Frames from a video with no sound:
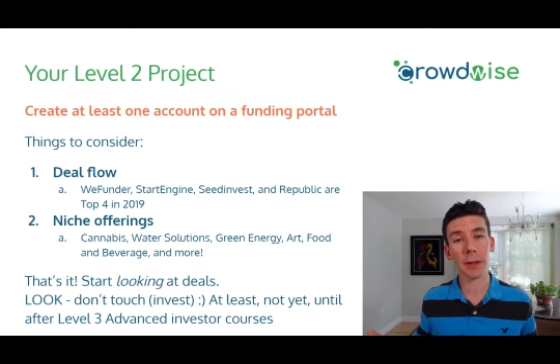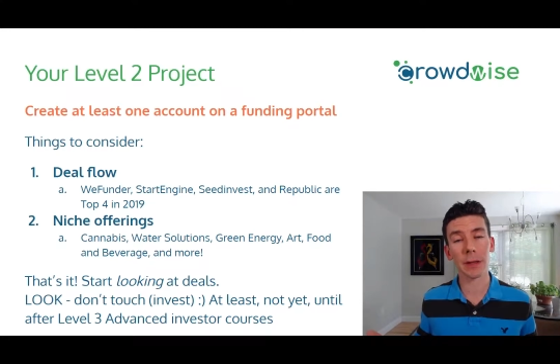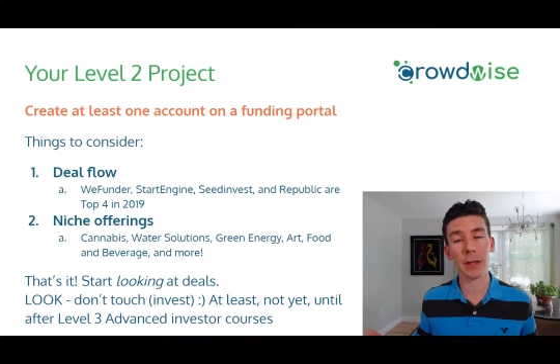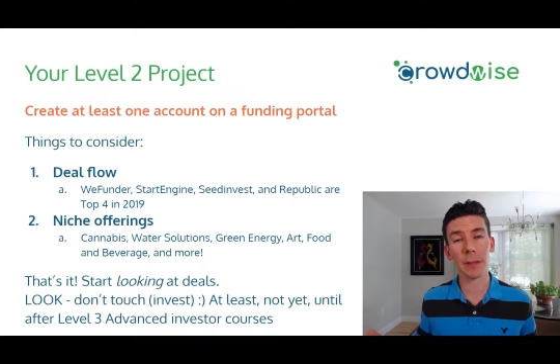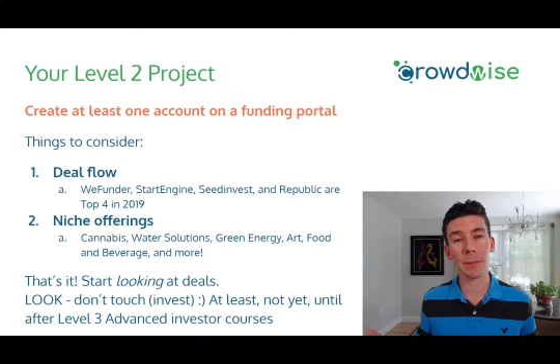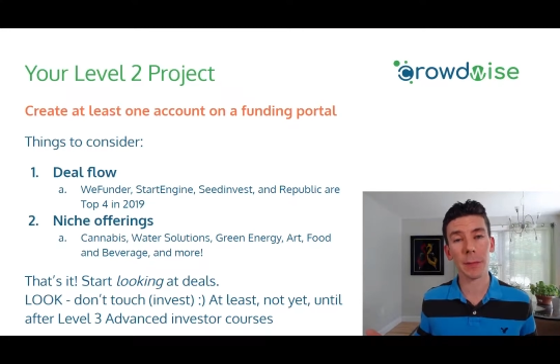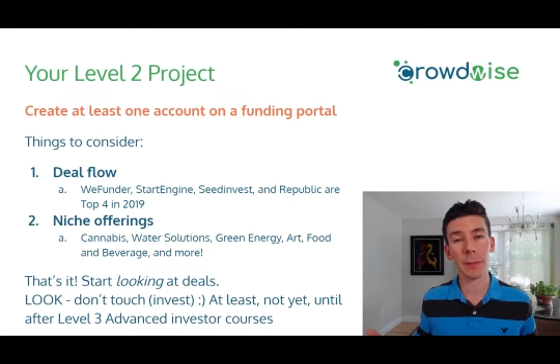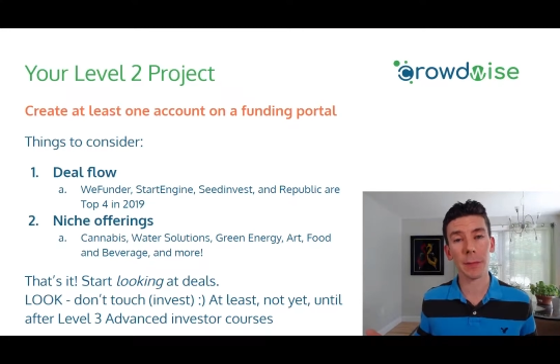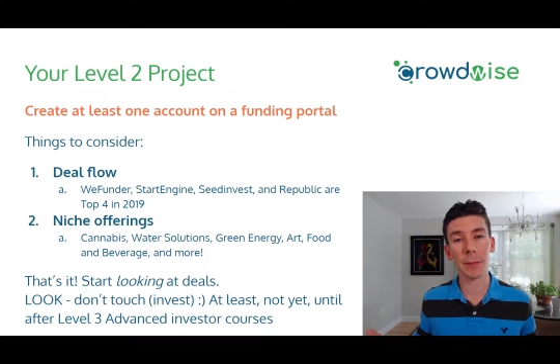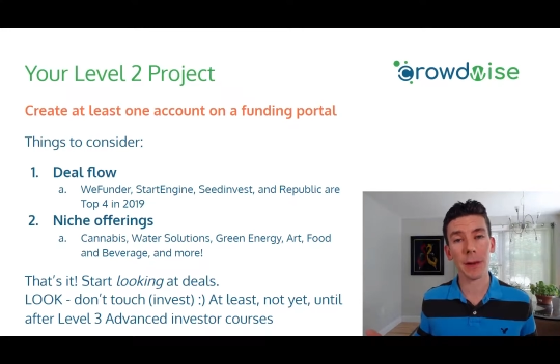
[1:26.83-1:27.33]
the
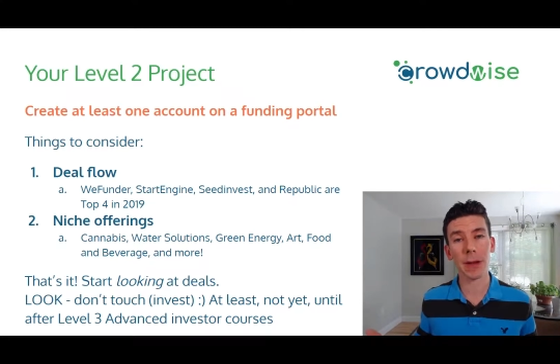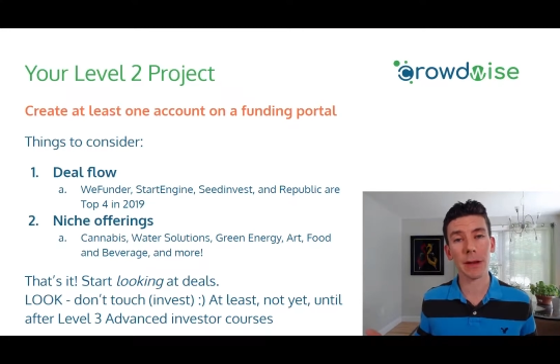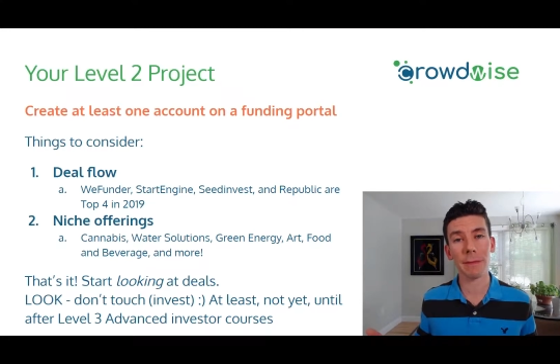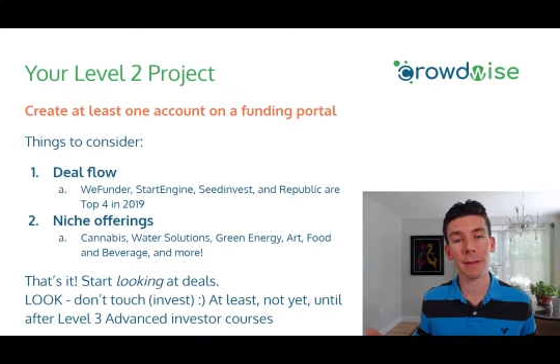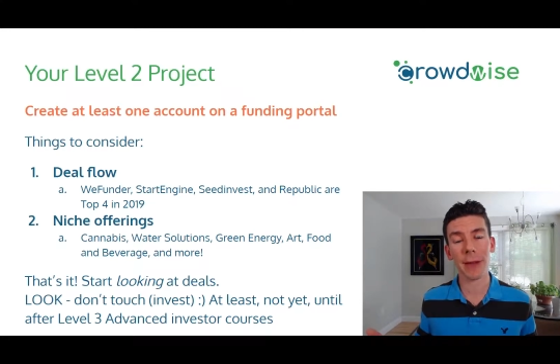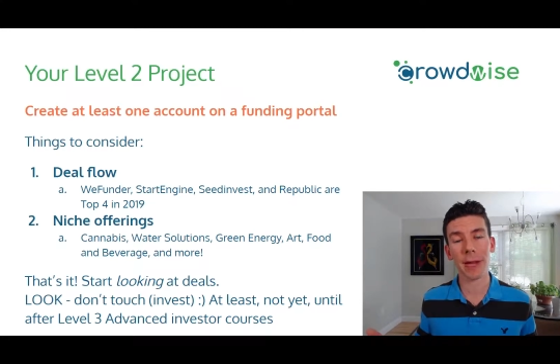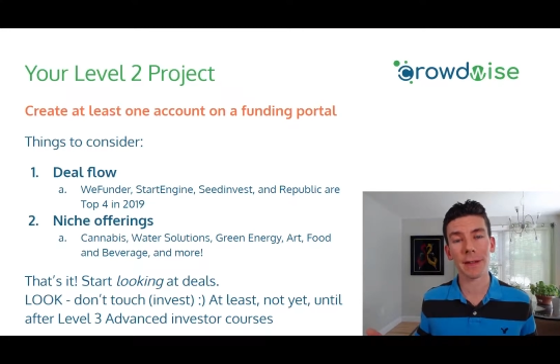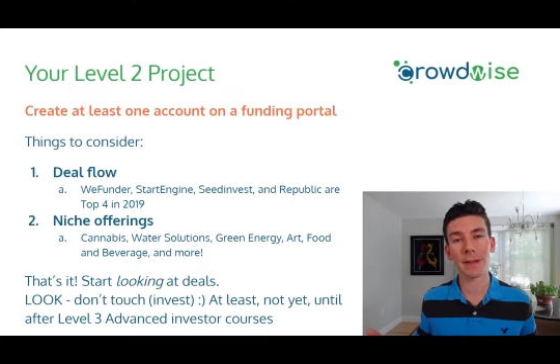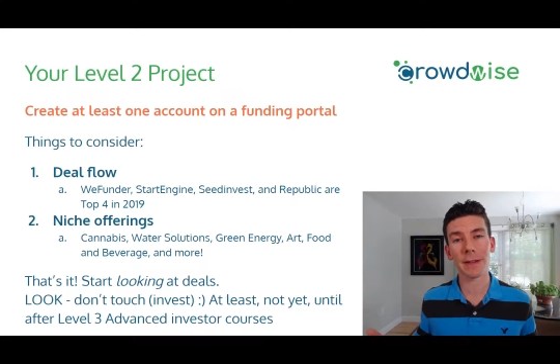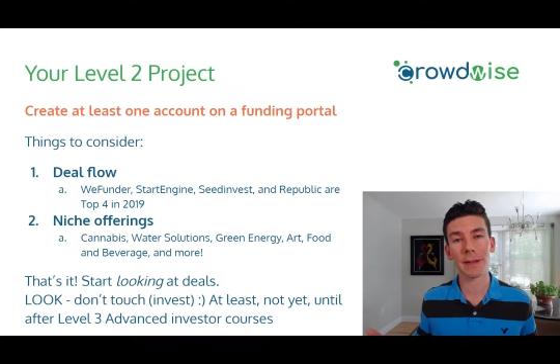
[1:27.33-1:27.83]
Level three
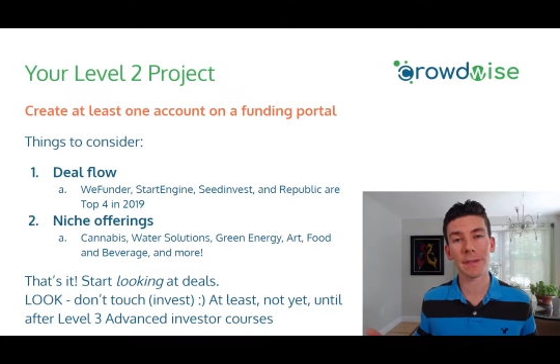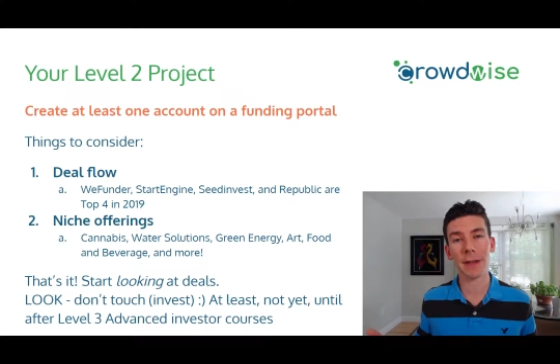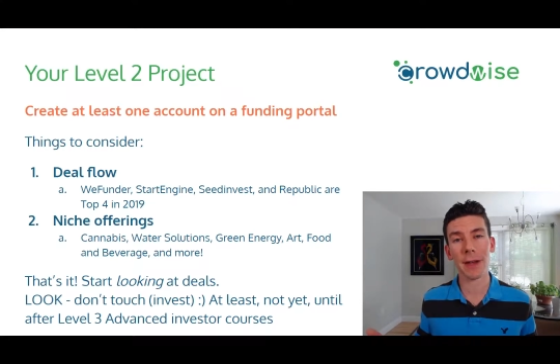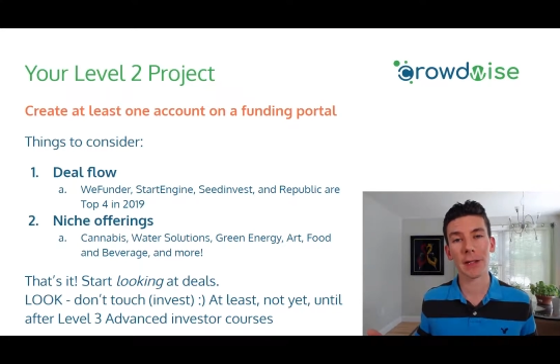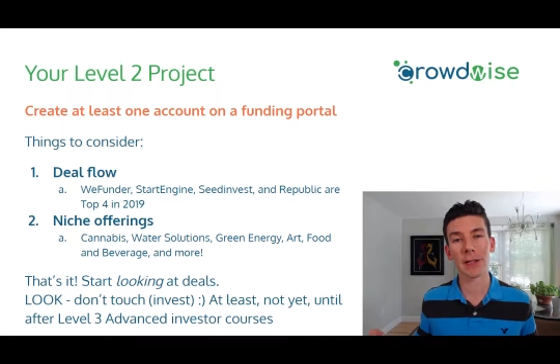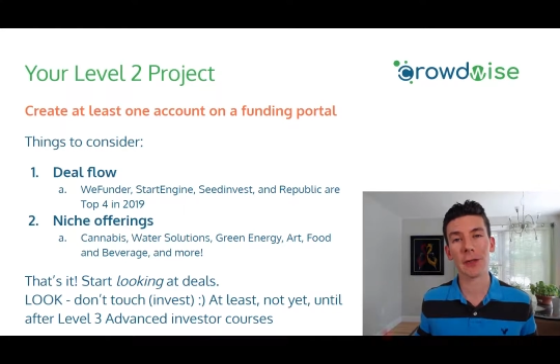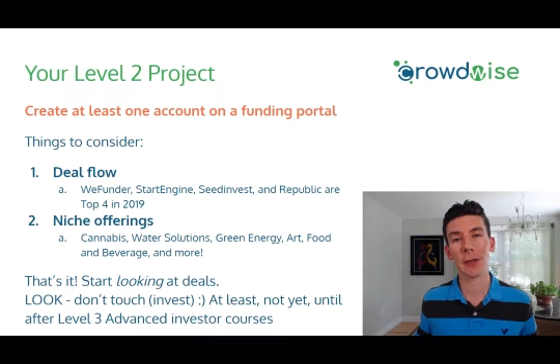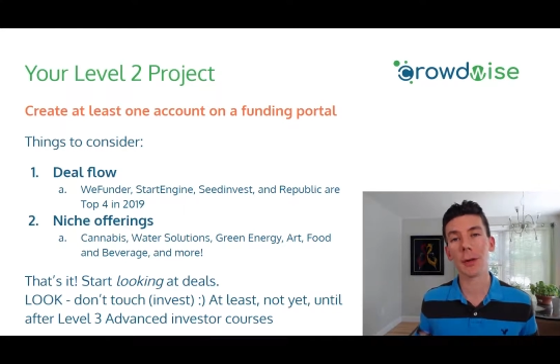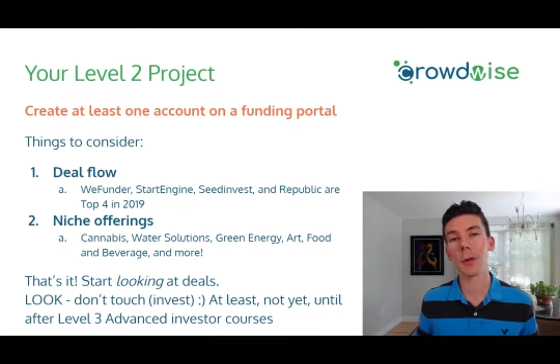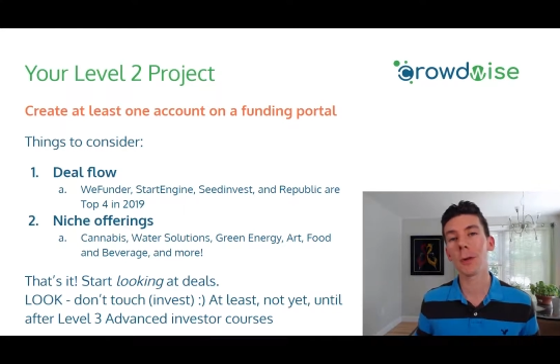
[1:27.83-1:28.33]
Advanced
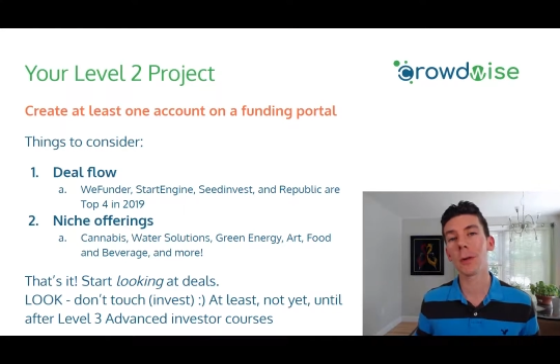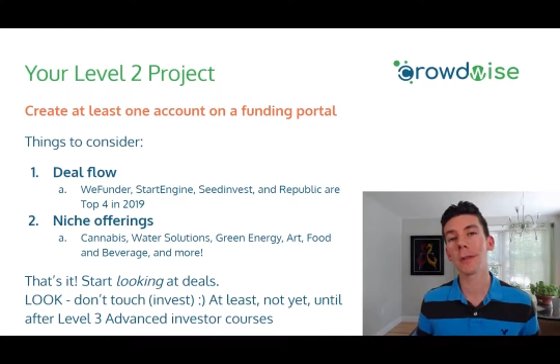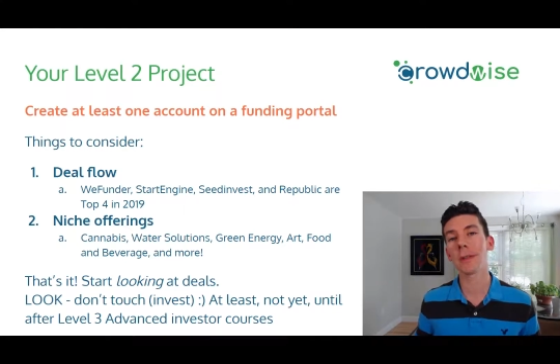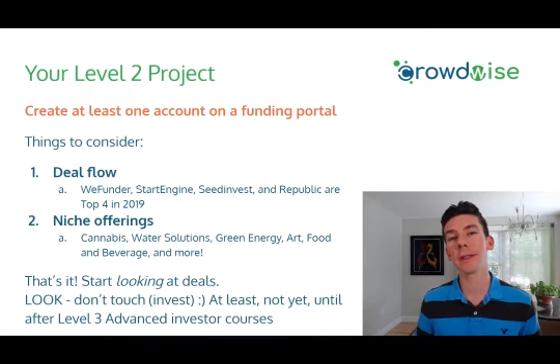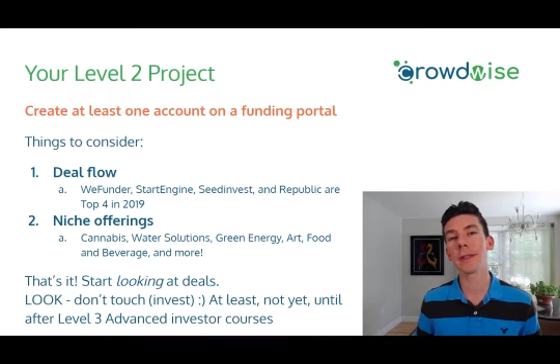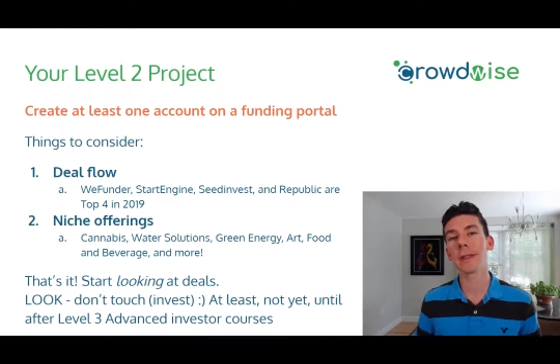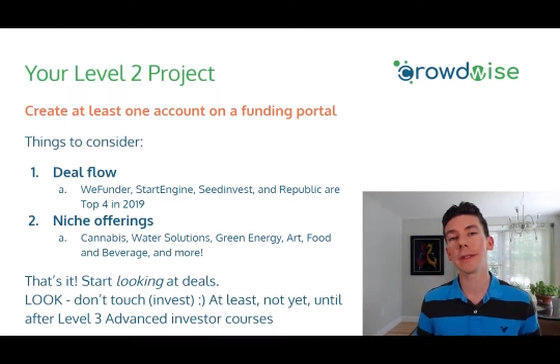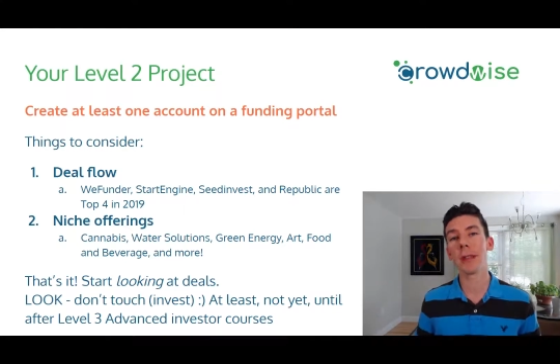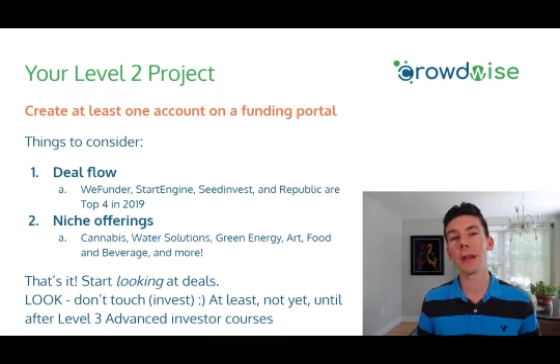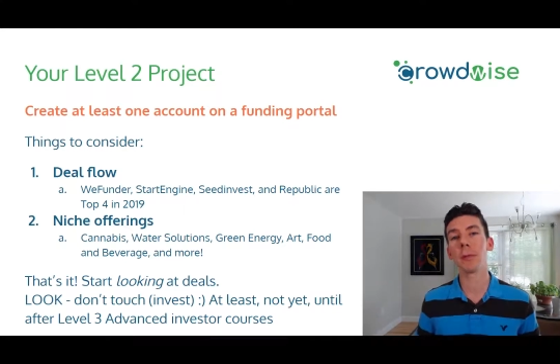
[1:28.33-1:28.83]
Investor
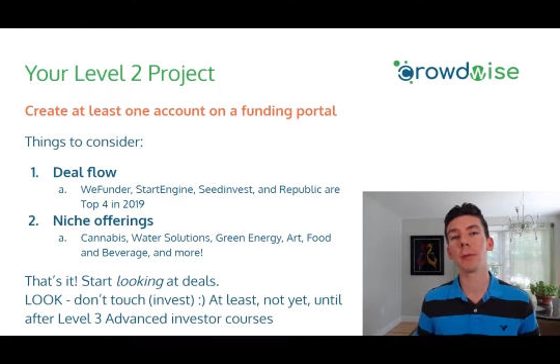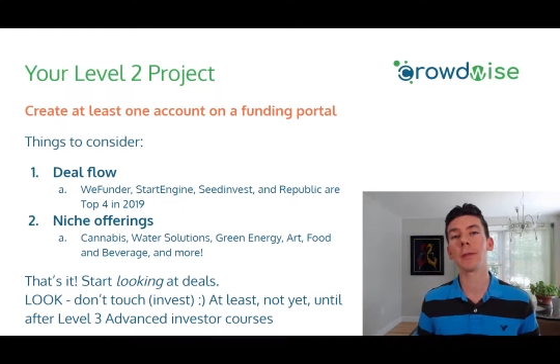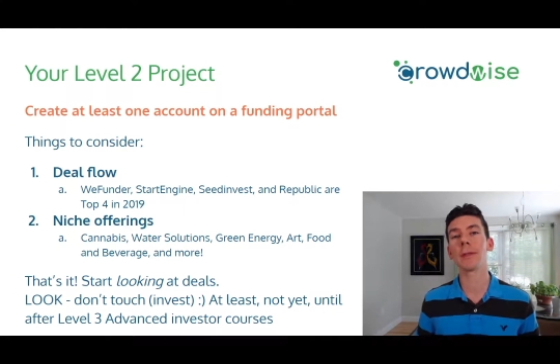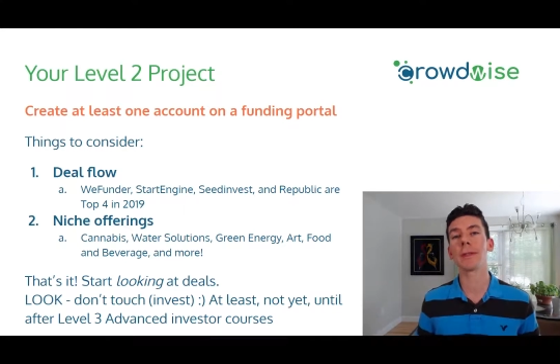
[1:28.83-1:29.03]
courses and